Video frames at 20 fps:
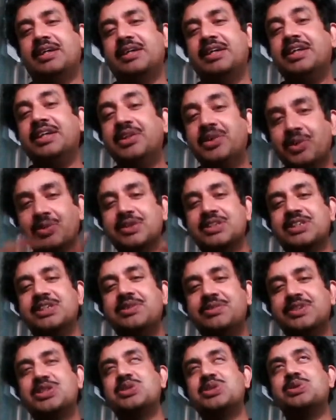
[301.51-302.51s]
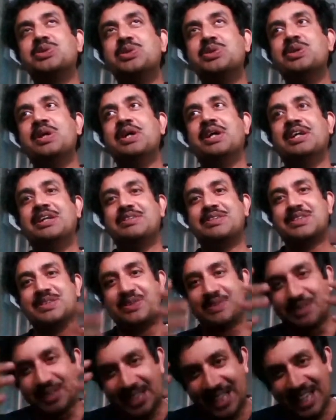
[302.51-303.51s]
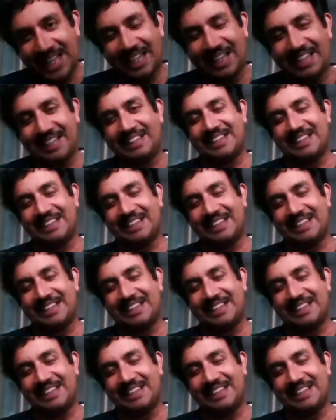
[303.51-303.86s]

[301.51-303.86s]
Hindus used to think